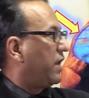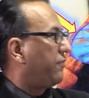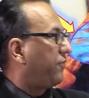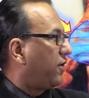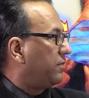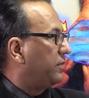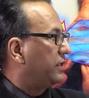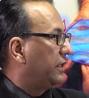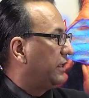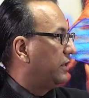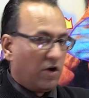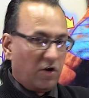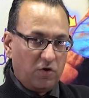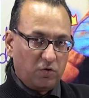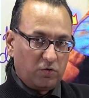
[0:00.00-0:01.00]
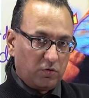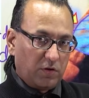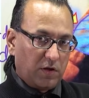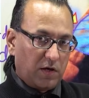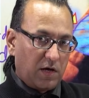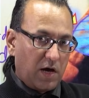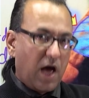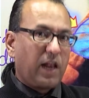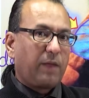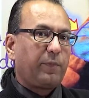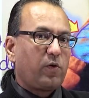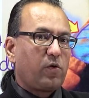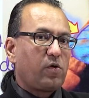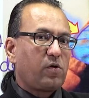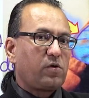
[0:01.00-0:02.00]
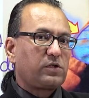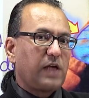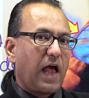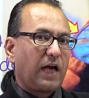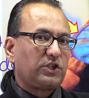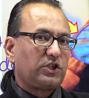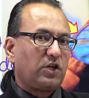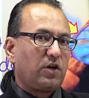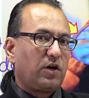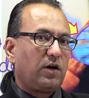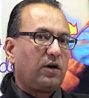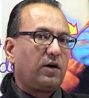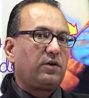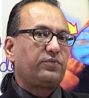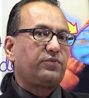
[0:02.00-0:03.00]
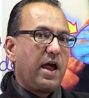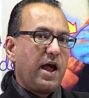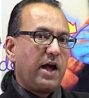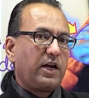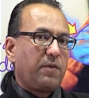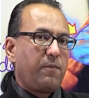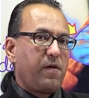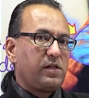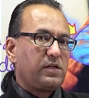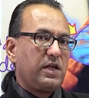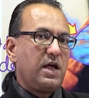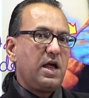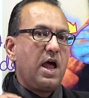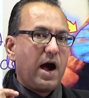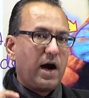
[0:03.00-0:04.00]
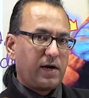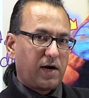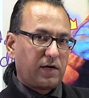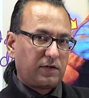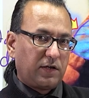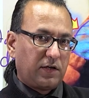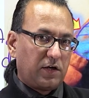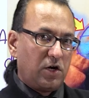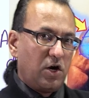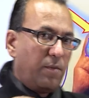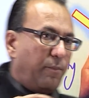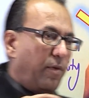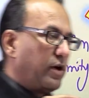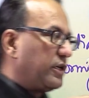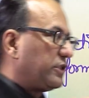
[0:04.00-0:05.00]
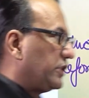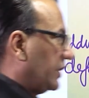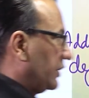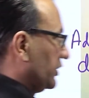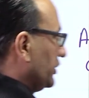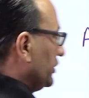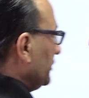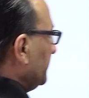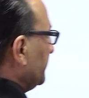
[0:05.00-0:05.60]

deformity? Due to the unopposed action of ADD, adductor pollicis.